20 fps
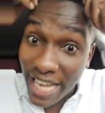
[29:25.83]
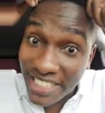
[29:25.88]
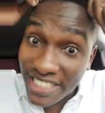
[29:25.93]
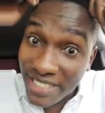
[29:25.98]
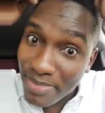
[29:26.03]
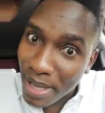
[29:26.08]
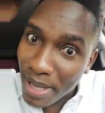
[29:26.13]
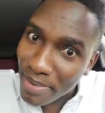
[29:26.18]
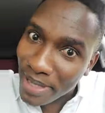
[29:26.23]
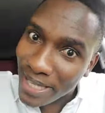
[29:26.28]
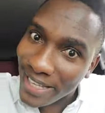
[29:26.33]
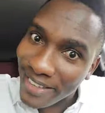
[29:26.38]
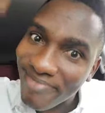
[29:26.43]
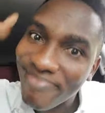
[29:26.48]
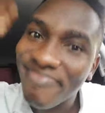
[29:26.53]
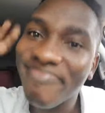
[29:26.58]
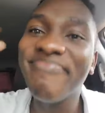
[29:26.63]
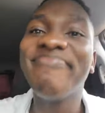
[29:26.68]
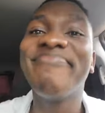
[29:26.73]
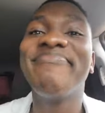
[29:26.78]
asibye bidi
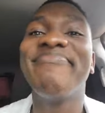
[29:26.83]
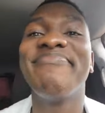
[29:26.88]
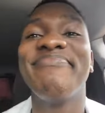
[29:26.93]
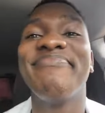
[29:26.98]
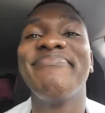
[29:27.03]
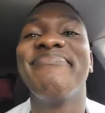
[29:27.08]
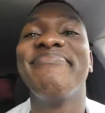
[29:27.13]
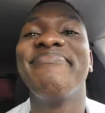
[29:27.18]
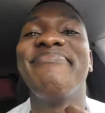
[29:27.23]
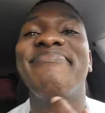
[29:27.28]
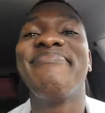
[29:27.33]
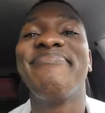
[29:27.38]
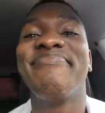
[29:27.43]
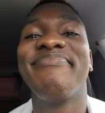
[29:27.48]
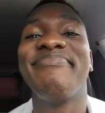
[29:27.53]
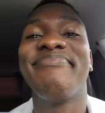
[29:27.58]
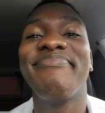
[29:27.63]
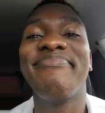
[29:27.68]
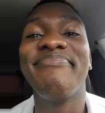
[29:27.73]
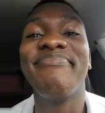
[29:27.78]

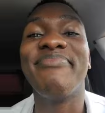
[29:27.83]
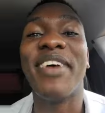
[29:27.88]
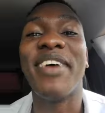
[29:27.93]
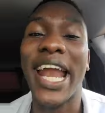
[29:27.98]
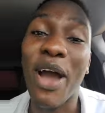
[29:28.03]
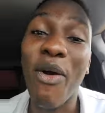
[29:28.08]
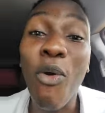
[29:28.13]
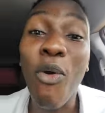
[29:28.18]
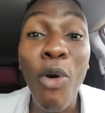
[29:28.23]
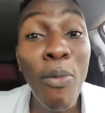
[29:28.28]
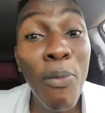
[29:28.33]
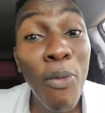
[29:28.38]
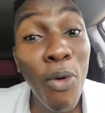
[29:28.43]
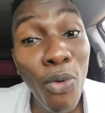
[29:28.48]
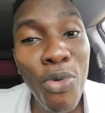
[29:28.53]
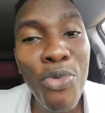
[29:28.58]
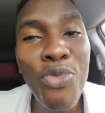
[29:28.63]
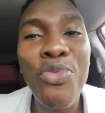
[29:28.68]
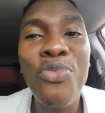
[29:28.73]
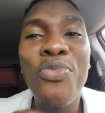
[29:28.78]
mwana
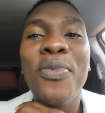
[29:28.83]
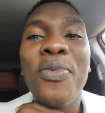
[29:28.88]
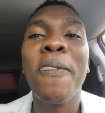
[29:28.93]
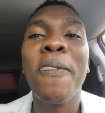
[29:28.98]
w'omukulu